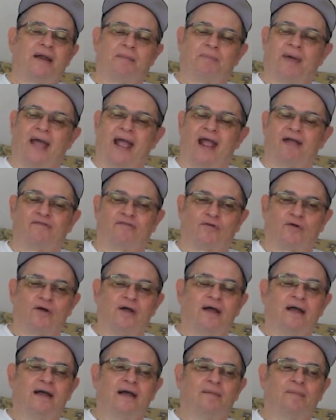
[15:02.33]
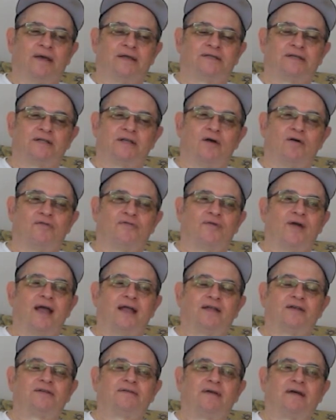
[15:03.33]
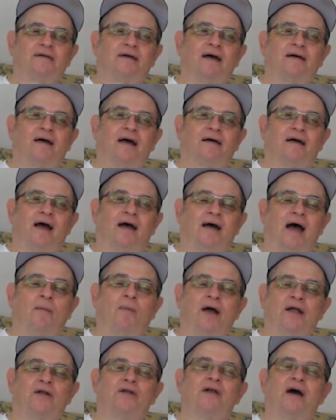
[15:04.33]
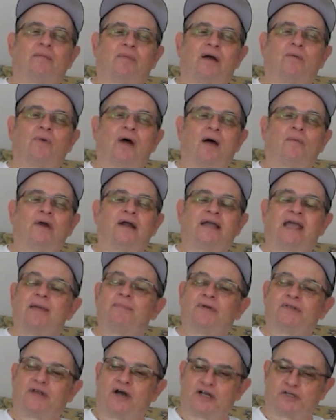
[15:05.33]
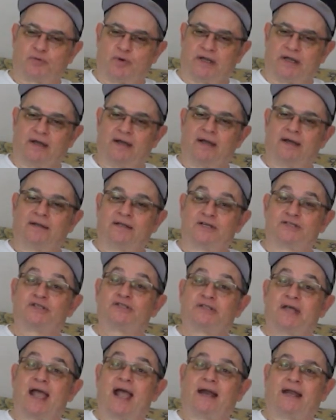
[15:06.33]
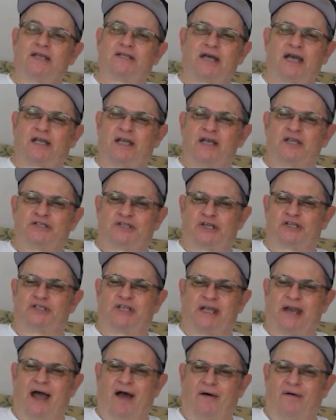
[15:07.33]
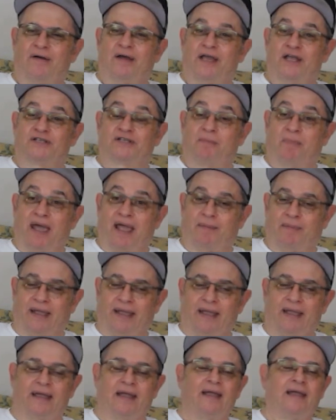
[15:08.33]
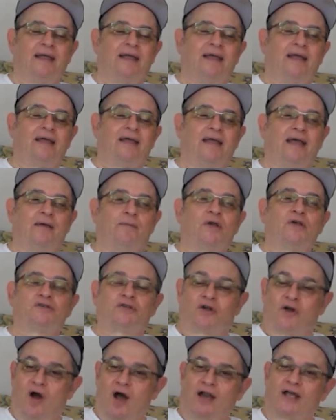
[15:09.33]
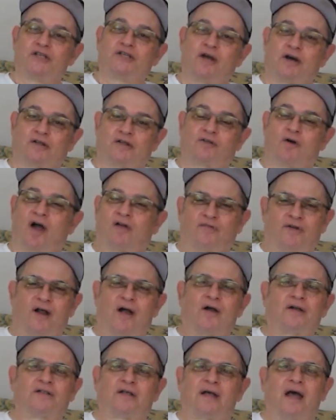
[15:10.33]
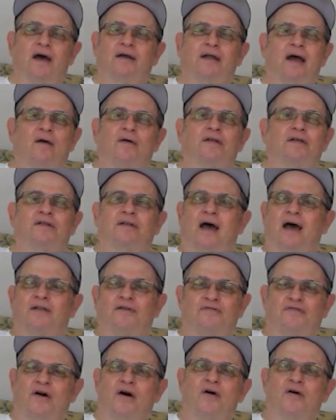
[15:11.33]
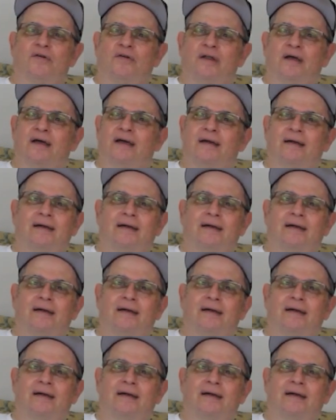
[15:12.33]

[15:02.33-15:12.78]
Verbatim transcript: have been a pain for him. But he said, you know, Frank, just, I want your number. I want to keep in touch with you. This is Danny. He's like 60 now. He's the baby. And we used to call each other, talk for an hour at a time on the phone